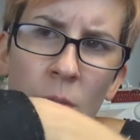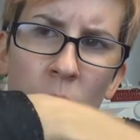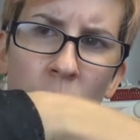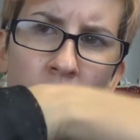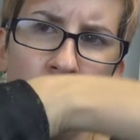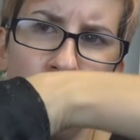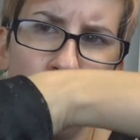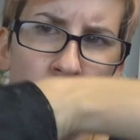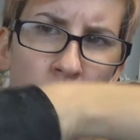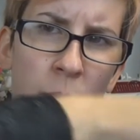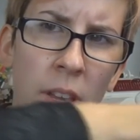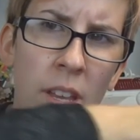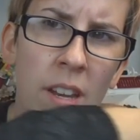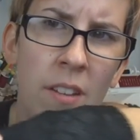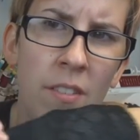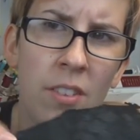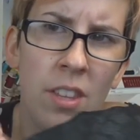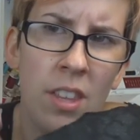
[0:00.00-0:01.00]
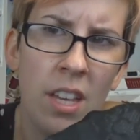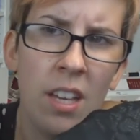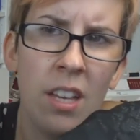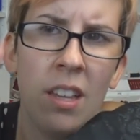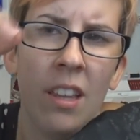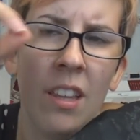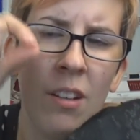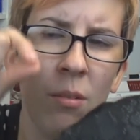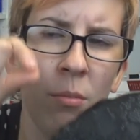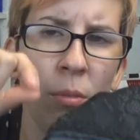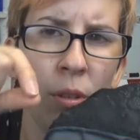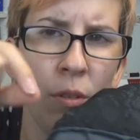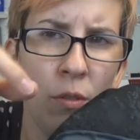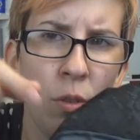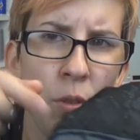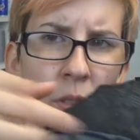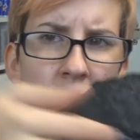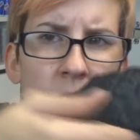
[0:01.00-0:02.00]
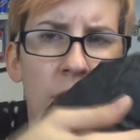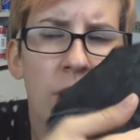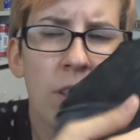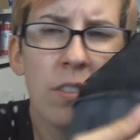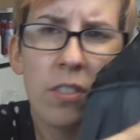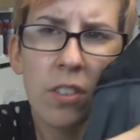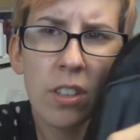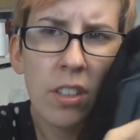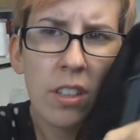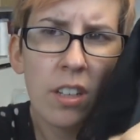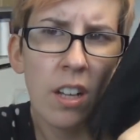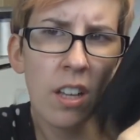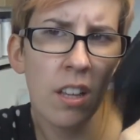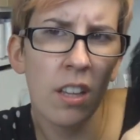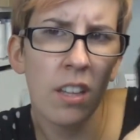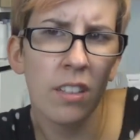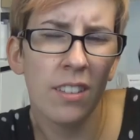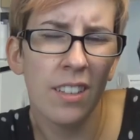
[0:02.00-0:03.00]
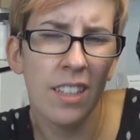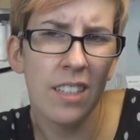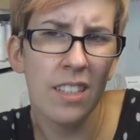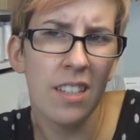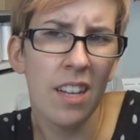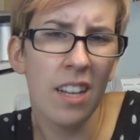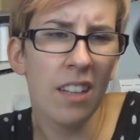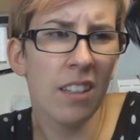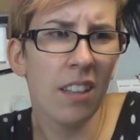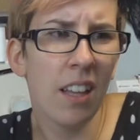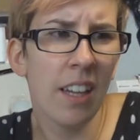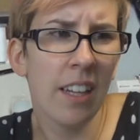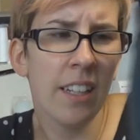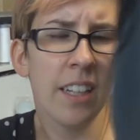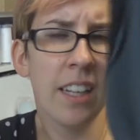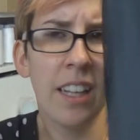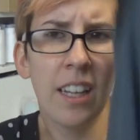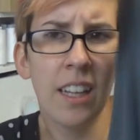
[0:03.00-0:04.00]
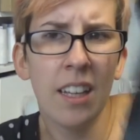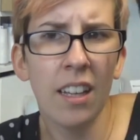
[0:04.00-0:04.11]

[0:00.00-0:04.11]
where you just pin everything a little bit folded over along this neckline.